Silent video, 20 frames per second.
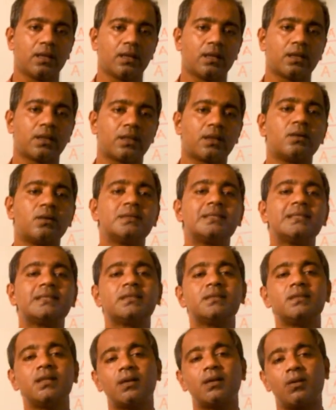So this
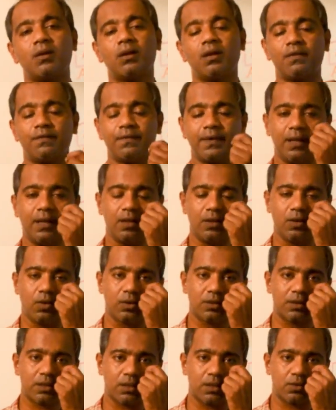is the role of a
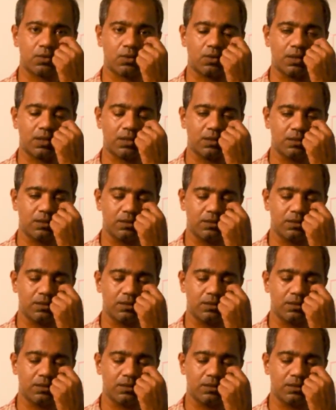load controller.